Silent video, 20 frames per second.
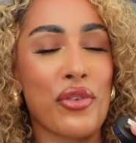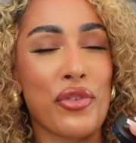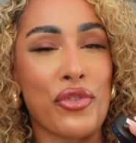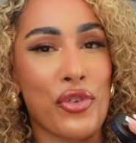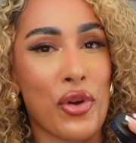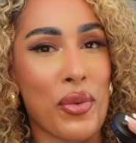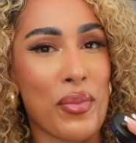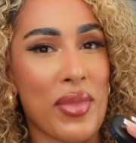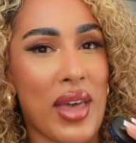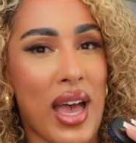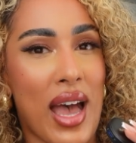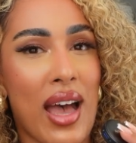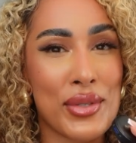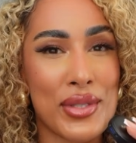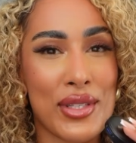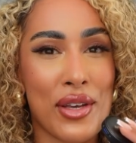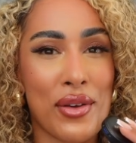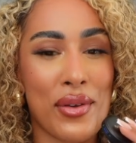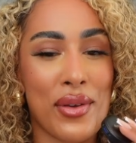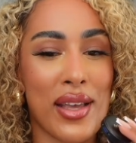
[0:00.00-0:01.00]
from that.
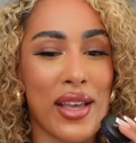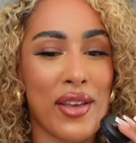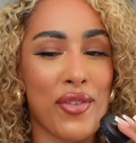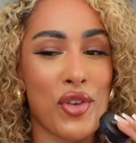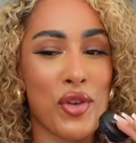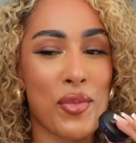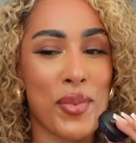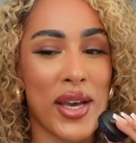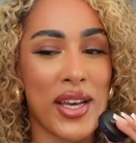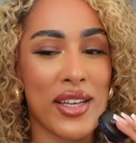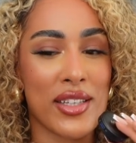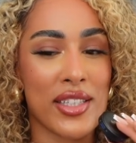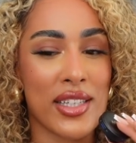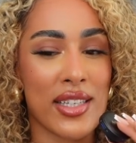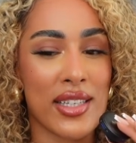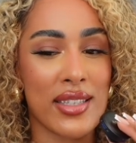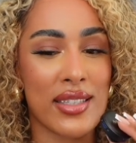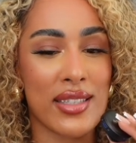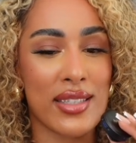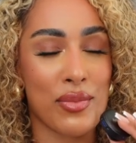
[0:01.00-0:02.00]
Also, if you
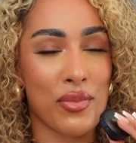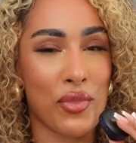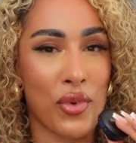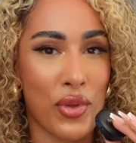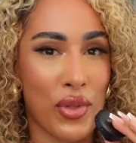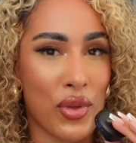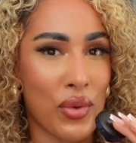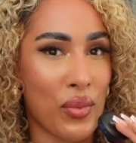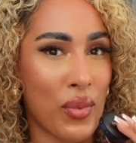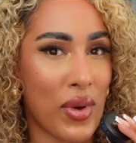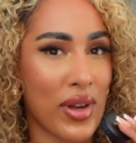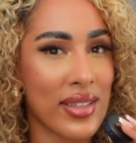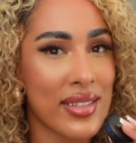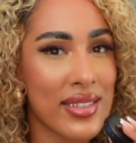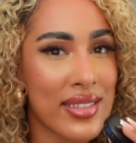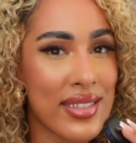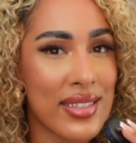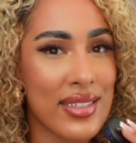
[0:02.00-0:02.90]
purchase more than once,